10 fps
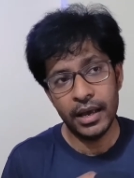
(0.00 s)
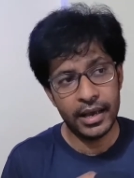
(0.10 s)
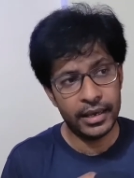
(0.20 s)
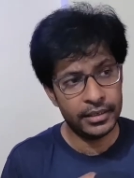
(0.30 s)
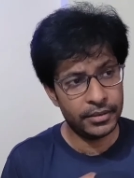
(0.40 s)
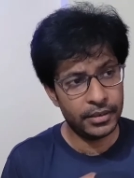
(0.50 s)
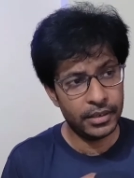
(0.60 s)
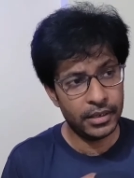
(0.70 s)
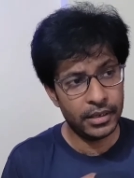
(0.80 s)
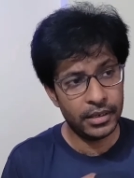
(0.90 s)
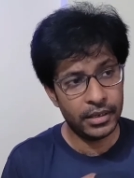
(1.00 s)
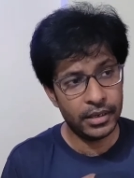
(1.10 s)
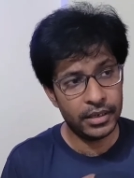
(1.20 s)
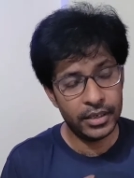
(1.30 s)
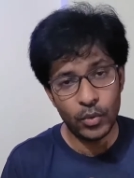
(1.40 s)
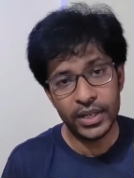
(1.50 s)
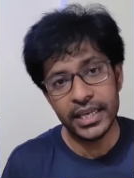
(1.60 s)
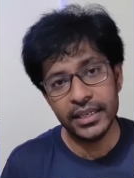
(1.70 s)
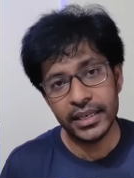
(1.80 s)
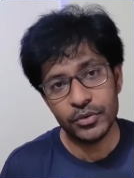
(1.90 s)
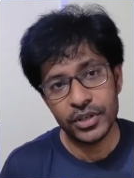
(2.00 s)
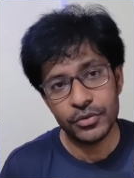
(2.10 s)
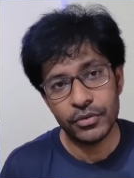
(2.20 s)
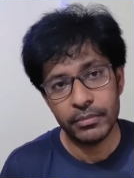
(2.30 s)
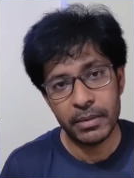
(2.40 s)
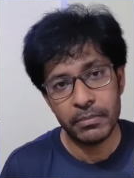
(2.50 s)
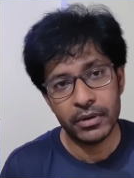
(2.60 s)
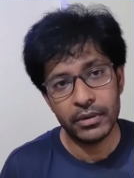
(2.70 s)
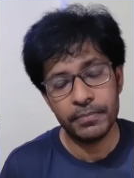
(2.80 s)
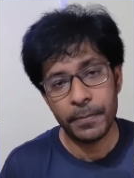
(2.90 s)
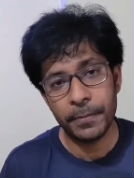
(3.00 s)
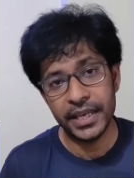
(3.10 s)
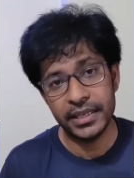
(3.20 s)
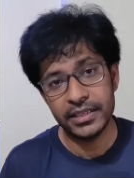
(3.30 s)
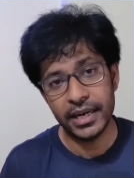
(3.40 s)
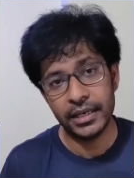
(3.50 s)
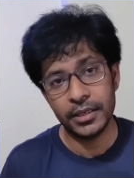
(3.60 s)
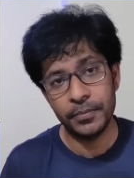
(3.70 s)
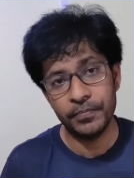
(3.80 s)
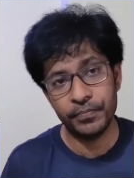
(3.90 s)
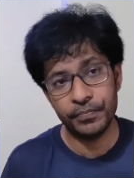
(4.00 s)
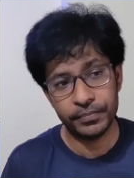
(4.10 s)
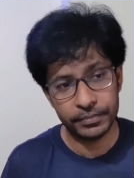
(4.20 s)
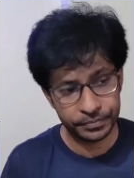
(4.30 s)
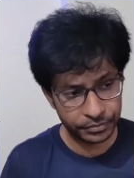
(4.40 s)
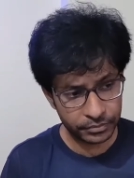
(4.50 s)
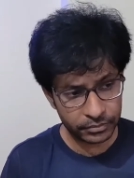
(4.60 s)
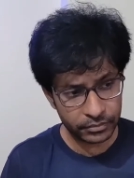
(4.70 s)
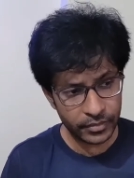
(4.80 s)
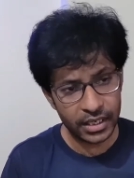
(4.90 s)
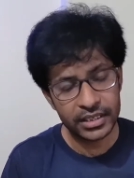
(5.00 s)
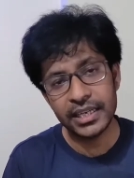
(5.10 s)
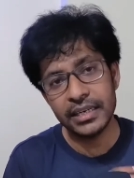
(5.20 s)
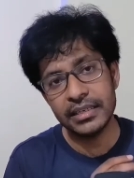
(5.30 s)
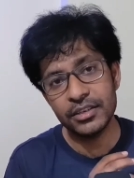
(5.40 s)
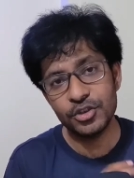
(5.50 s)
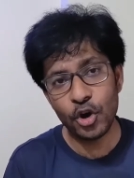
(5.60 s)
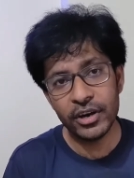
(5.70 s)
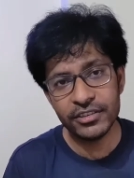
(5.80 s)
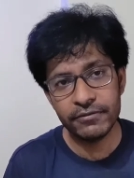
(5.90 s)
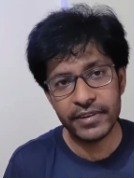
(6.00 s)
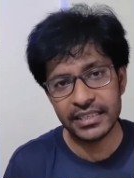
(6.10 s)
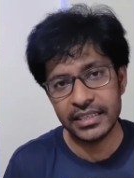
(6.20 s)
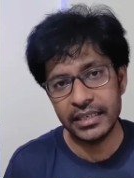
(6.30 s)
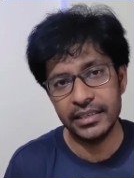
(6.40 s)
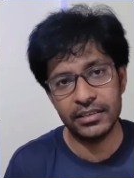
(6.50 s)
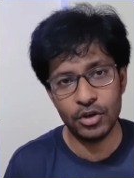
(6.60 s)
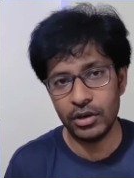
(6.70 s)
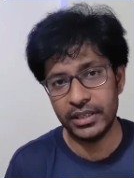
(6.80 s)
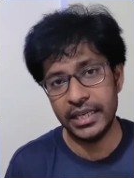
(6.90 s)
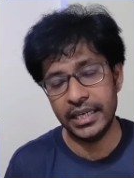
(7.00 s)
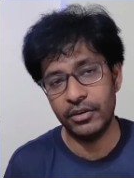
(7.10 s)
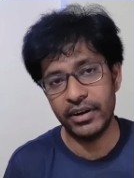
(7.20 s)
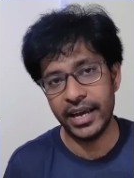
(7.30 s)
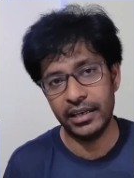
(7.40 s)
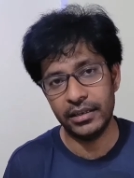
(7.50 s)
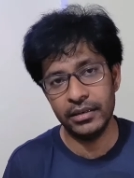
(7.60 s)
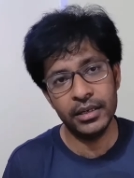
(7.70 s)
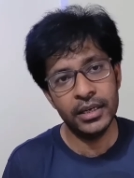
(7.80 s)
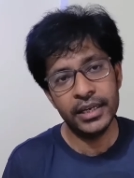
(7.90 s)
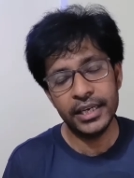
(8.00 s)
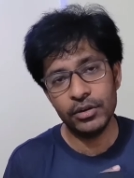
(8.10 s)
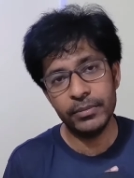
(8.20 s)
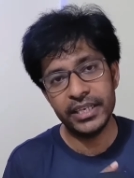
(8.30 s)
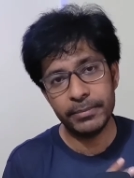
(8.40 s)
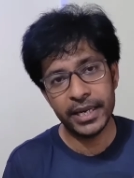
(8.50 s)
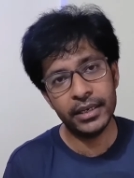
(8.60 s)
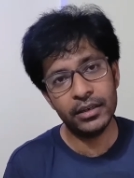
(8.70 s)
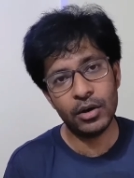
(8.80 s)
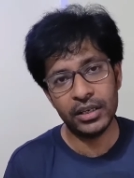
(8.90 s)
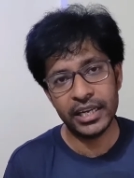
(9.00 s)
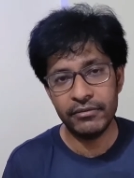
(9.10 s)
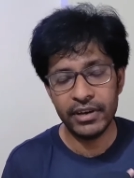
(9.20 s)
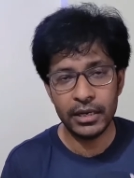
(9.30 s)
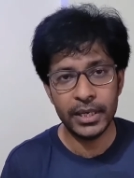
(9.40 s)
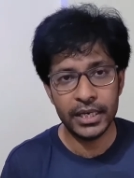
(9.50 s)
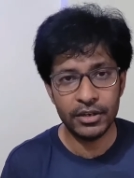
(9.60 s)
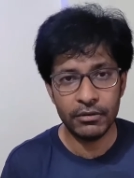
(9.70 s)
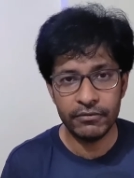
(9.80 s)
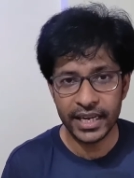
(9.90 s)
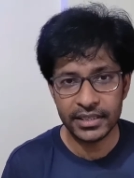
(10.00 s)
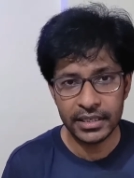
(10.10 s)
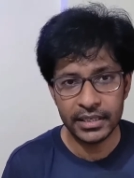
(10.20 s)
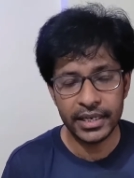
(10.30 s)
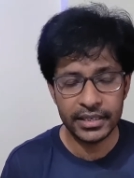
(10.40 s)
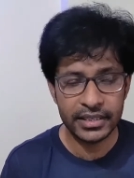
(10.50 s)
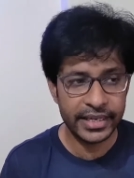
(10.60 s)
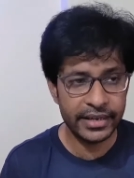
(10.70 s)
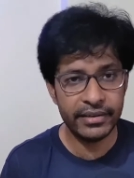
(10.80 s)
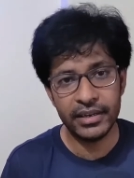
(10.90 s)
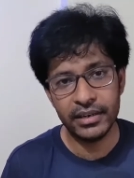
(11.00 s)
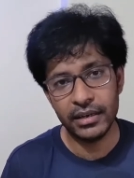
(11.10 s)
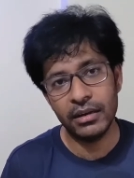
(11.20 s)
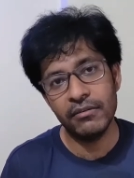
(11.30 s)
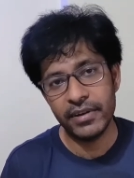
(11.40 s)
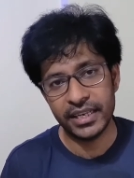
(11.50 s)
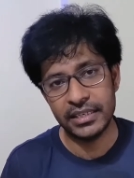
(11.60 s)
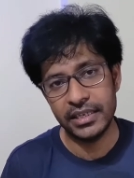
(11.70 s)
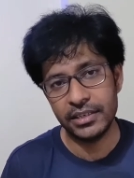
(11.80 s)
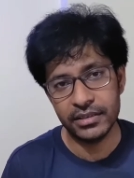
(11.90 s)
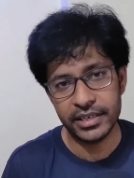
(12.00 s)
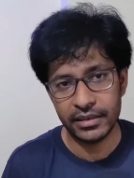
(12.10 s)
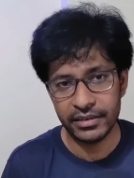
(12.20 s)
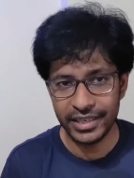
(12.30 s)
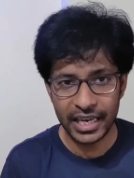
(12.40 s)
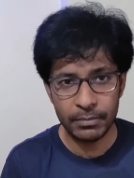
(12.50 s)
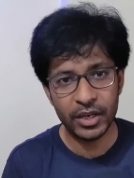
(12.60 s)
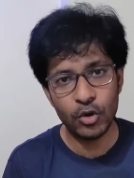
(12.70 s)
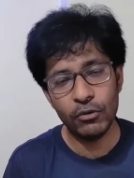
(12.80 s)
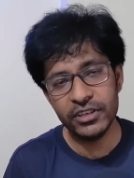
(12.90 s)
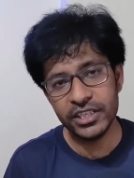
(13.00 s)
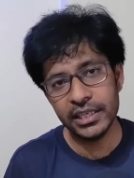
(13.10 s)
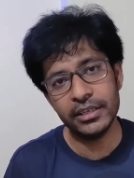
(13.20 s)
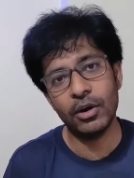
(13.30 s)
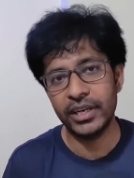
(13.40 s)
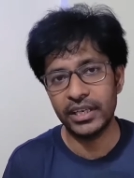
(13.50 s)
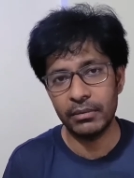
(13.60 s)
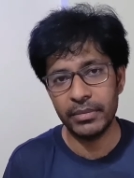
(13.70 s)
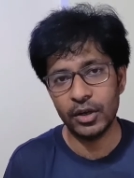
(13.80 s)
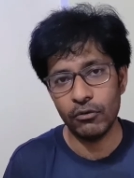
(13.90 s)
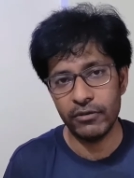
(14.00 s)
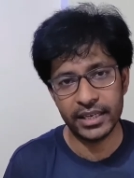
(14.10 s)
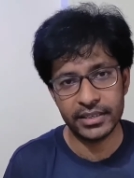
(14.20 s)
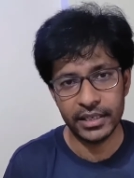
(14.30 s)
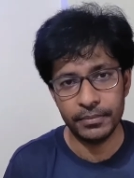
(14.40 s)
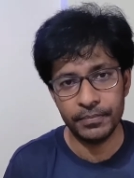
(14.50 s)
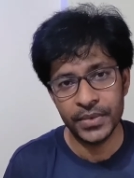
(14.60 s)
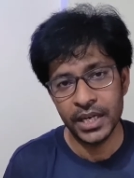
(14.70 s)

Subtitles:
And the one thing that you need to remember is that the choice of vaccine is not in your hand. It will be dependent on the availability of vaccine that is there in the vaccination center. It can be Covishield or it can be Covaxin.